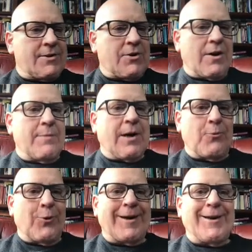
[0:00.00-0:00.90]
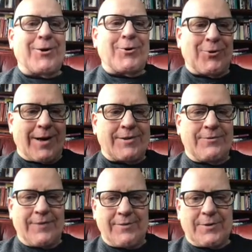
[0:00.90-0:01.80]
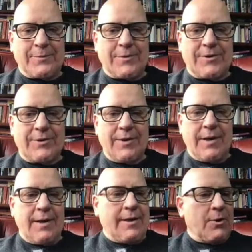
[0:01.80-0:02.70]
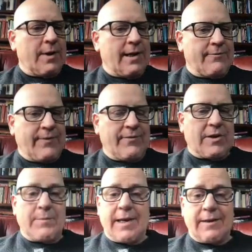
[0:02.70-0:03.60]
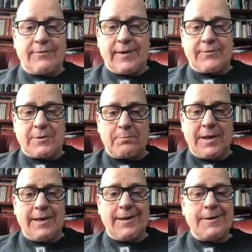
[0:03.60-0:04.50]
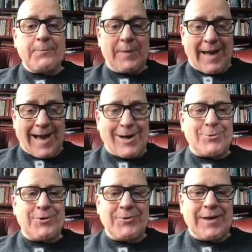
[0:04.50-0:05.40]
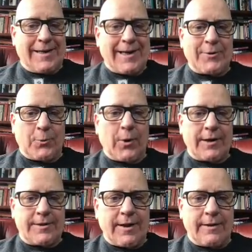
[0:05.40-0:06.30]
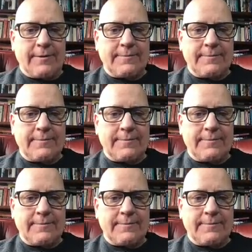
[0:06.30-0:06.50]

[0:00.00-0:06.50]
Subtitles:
talk about working across fiefdoms. Here we have fiefdom A and fiefdom B. How do they get work done?